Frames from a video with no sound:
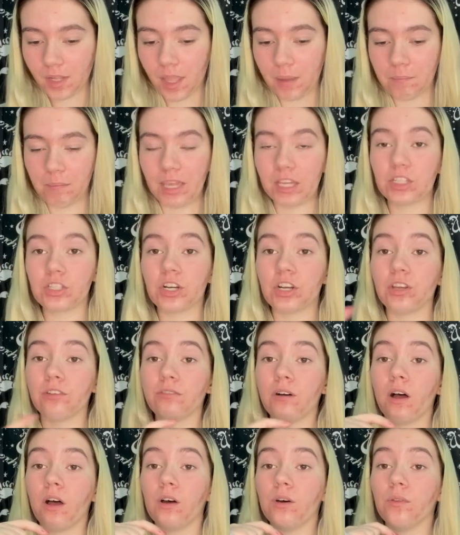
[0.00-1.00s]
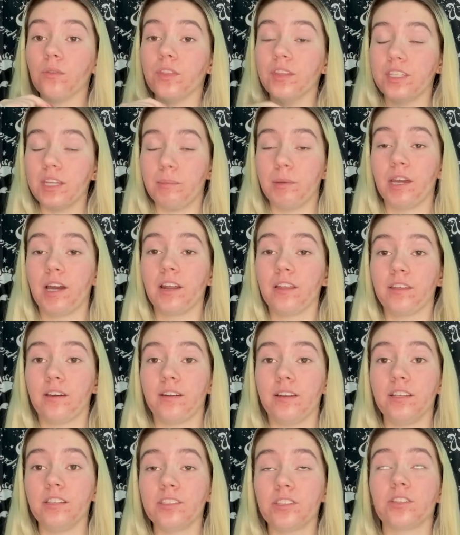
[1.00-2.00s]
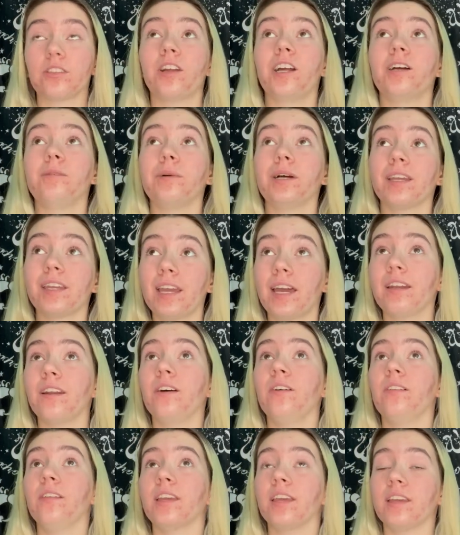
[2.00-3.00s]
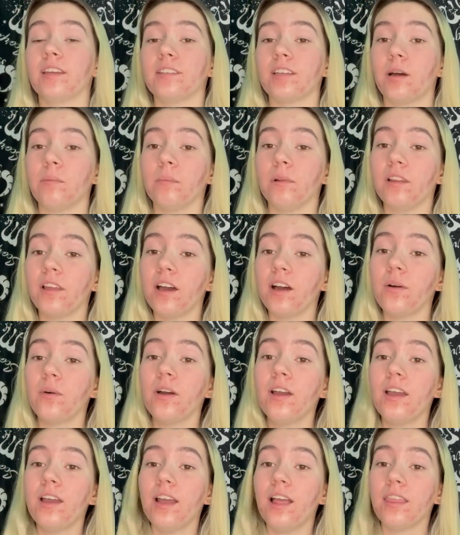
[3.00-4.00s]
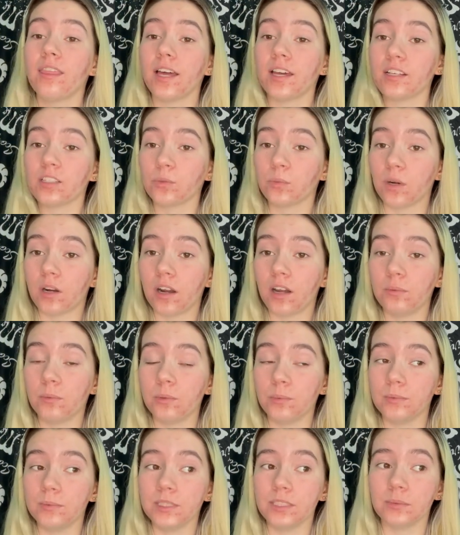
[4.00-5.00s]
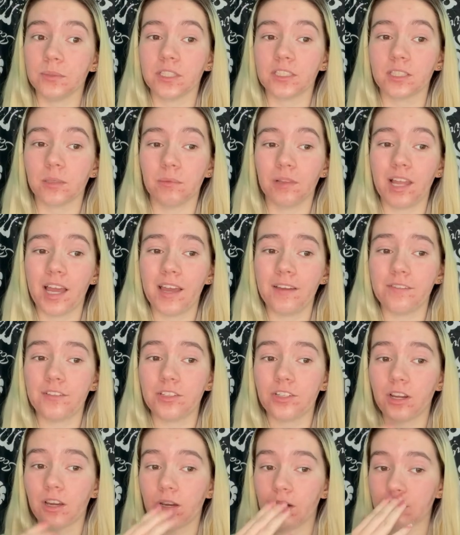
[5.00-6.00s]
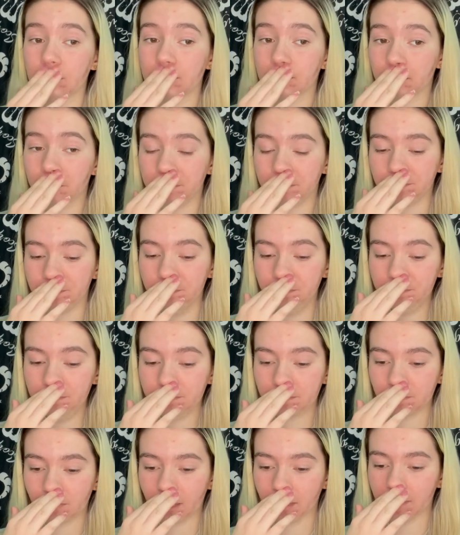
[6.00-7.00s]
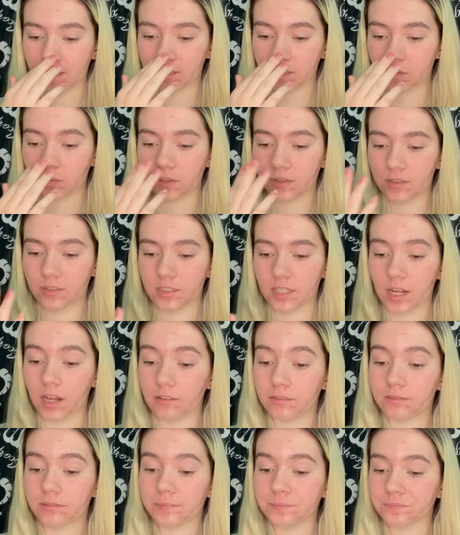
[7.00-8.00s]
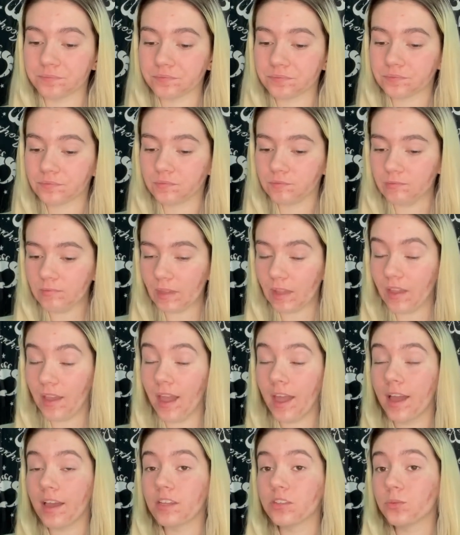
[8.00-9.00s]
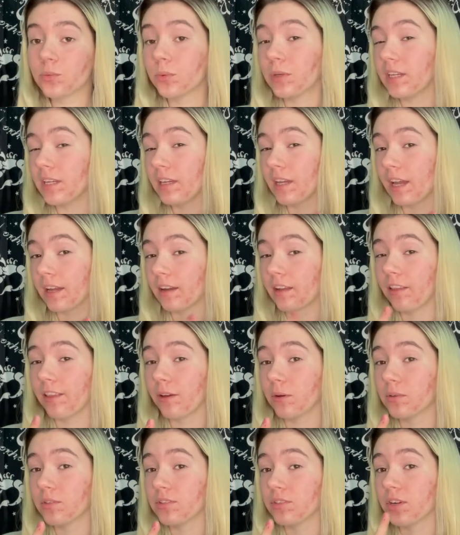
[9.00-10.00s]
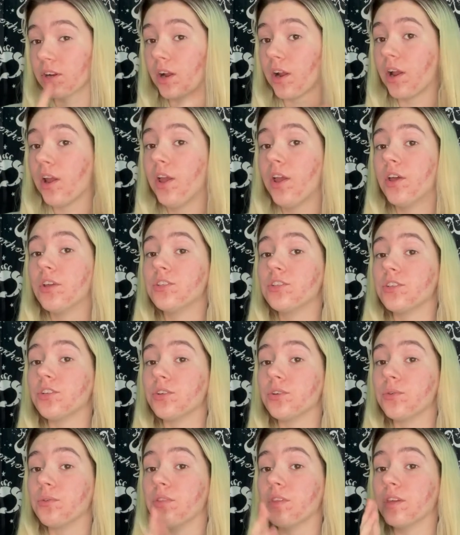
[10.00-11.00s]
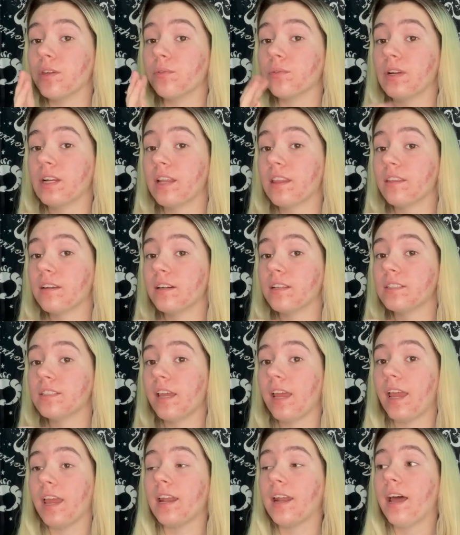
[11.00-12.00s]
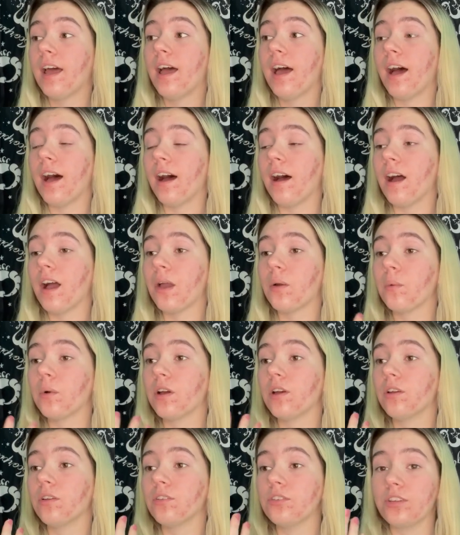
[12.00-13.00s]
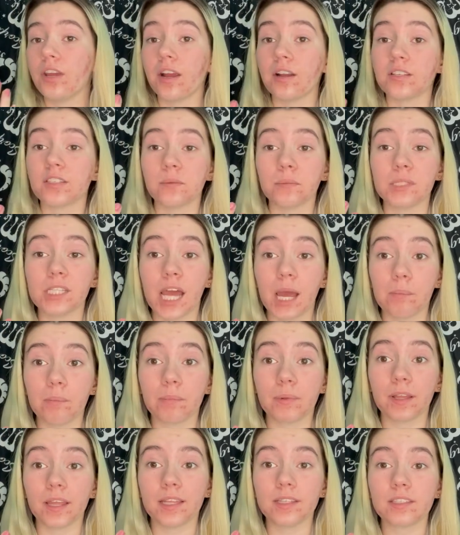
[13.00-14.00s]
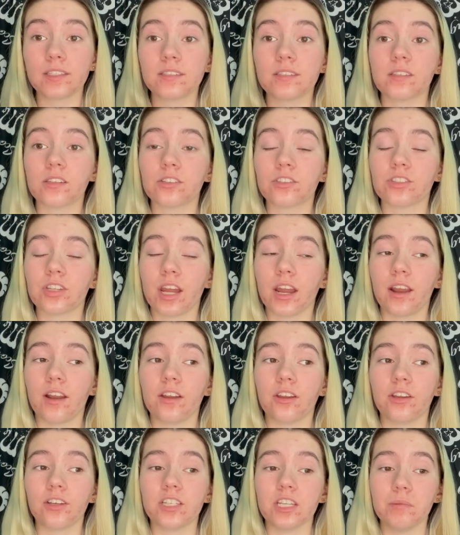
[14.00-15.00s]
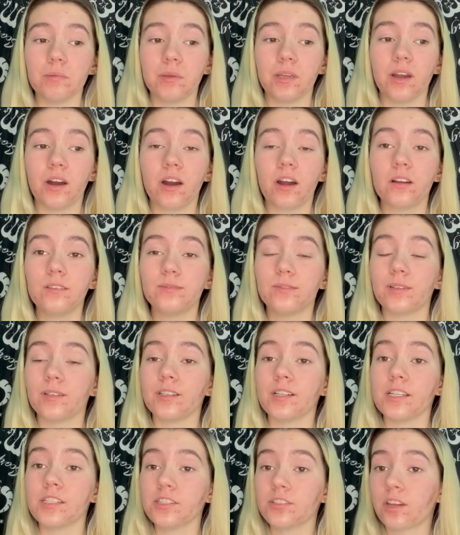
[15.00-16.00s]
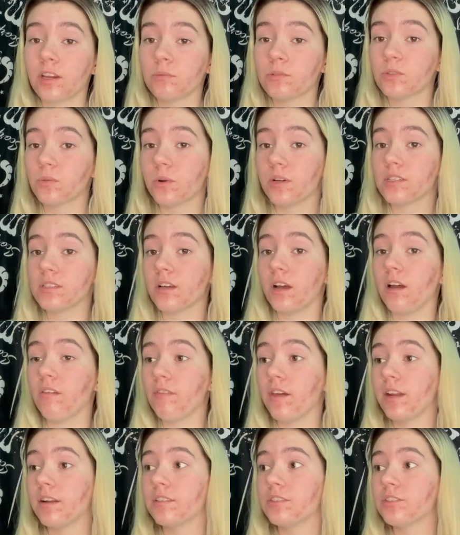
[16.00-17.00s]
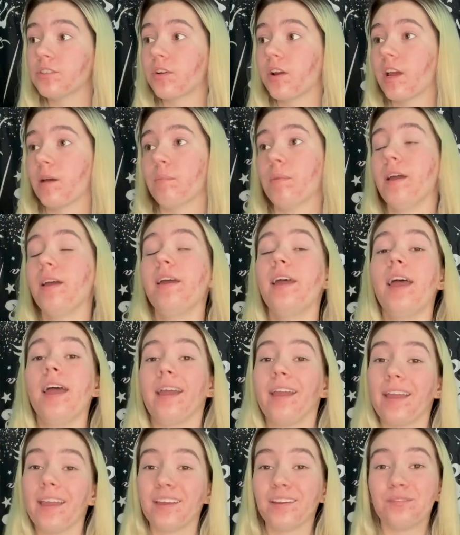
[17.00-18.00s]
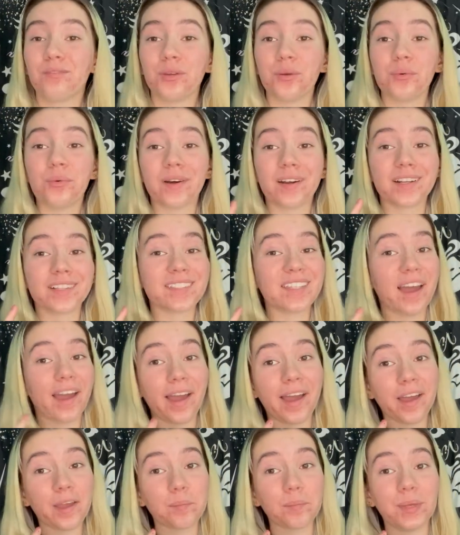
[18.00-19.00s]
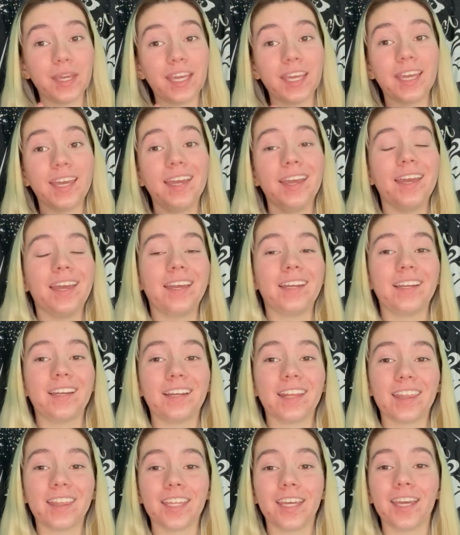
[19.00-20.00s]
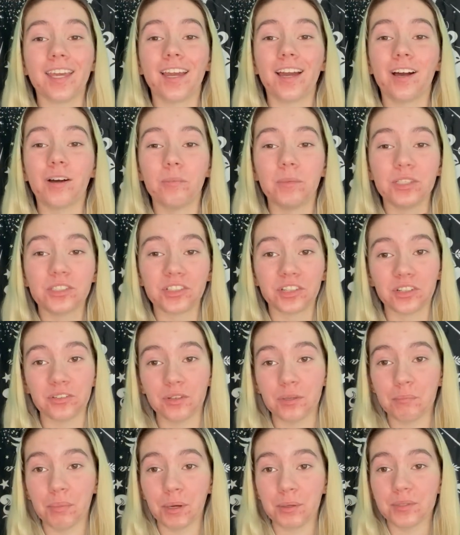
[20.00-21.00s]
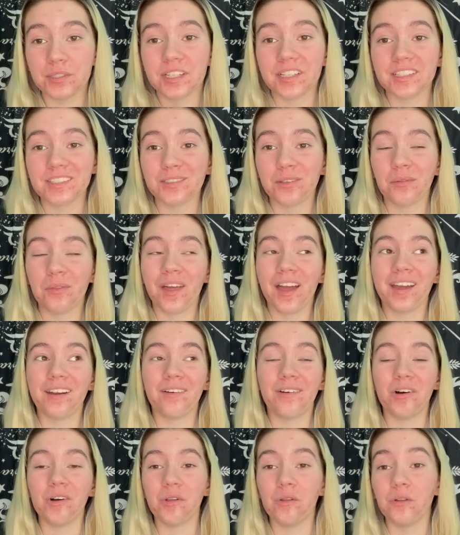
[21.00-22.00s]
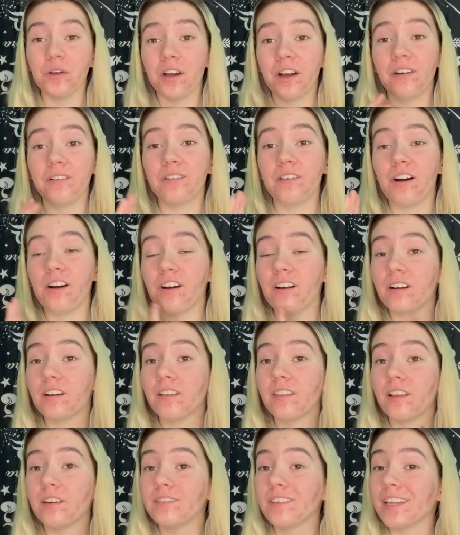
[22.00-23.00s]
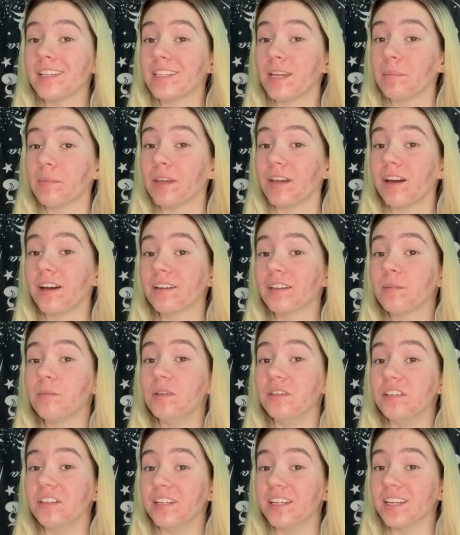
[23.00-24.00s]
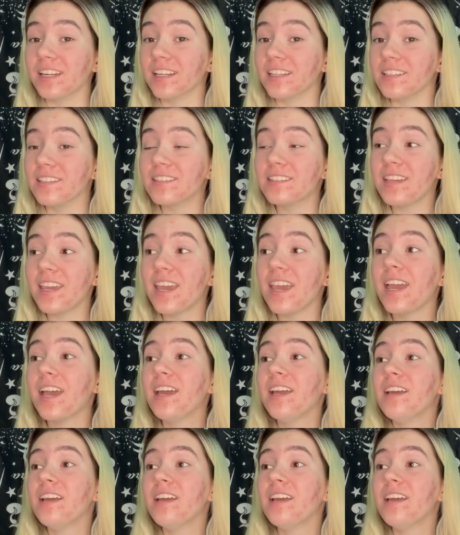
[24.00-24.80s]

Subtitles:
Make sure you follow the Demigodathon Instagram. Again, I'll link it down below. That is where I will be doing some live shows and that sort of stuff. As we get closer to the readathon date, I will share some templates to share your TBR for Instagram stories on that Instagram. And if you want to tag me in anything, I'll be sure to repost it so that all of our lovely demigod community can see.